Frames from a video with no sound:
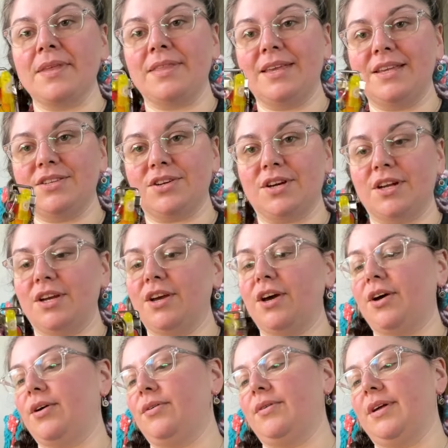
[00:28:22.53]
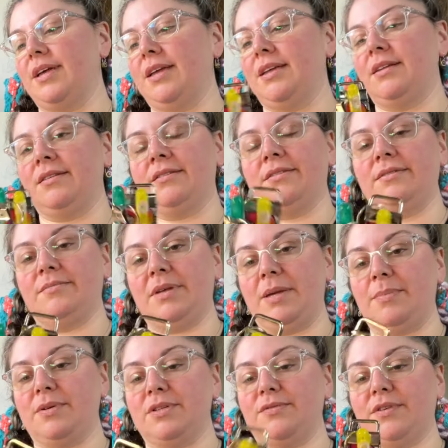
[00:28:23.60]
These are gonna go in
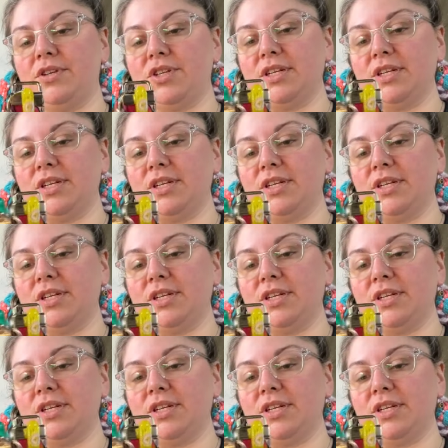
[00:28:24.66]
people's fish